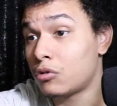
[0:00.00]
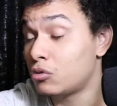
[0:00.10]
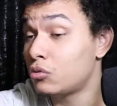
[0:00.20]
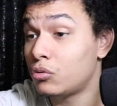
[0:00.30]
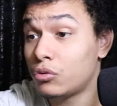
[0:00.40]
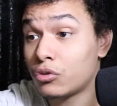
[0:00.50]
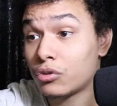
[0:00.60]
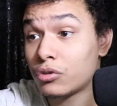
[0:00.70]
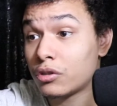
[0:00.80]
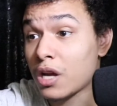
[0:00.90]

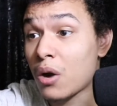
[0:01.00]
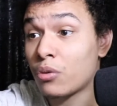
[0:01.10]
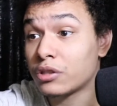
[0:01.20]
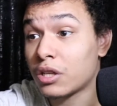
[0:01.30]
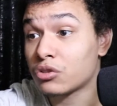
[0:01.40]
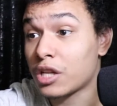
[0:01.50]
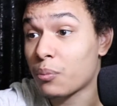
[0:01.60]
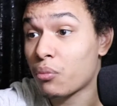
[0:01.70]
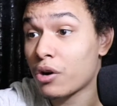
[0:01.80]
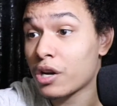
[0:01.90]
Oof, that one sounds like
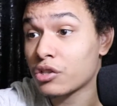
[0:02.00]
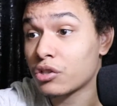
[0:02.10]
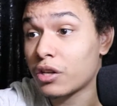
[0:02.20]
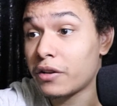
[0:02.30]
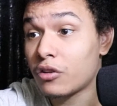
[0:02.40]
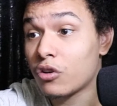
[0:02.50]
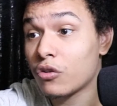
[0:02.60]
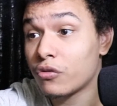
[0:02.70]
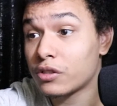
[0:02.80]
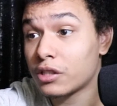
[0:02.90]
pressure. They
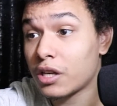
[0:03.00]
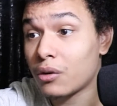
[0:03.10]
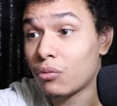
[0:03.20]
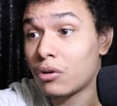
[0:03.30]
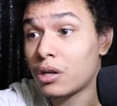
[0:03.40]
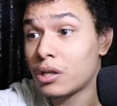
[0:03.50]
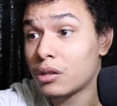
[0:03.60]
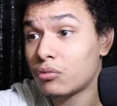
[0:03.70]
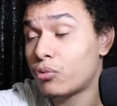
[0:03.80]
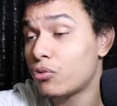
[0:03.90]
nervous and they
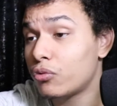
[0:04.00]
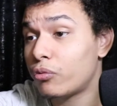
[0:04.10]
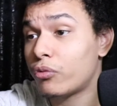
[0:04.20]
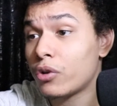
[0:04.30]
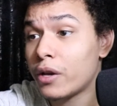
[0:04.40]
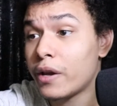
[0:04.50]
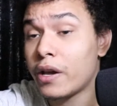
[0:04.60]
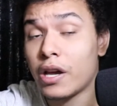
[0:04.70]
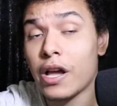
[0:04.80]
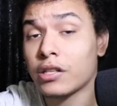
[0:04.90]
running. Oof,
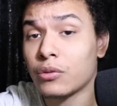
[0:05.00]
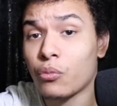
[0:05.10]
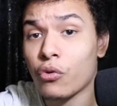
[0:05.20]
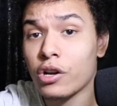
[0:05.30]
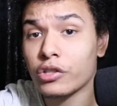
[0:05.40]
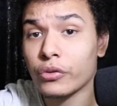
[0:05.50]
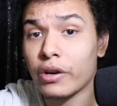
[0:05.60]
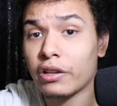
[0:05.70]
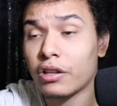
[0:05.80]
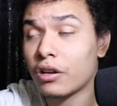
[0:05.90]
that's some pressure
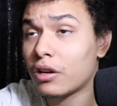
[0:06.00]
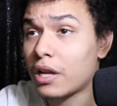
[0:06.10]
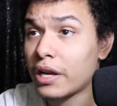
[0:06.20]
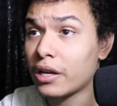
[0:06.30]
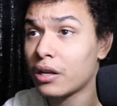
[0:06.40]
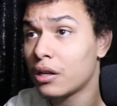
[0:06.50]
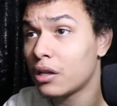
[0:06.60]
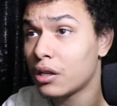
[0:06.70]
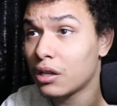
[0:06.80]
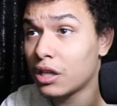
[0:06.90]
right there. Like
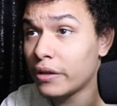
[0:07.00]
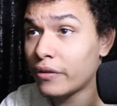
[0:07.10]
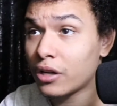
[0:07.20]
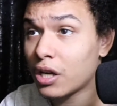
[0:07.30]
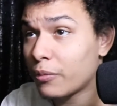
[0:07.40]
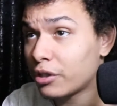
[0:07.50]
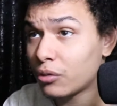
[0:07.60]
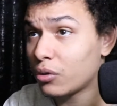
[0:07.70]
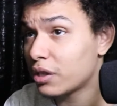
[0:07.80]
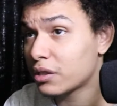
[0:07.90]
even coming
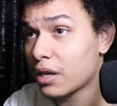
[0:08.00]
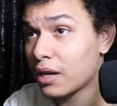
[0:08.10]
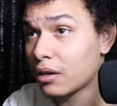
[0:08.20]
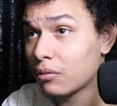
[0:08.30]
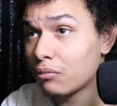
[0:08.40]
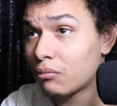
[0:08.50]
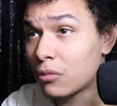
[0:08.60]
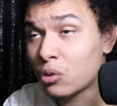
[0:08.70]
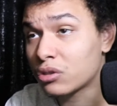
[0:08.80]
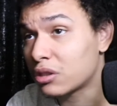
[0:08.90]
through this, like
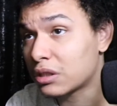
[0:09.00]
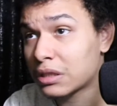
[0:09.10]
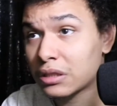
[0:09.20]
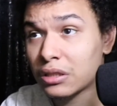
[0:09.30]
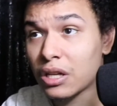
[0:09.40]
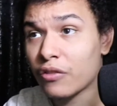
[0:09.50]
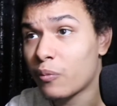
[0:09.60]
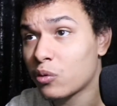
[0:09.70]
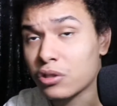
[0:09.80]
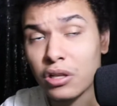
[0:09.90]
most of the stuff,
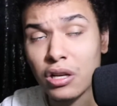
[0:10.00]
most of the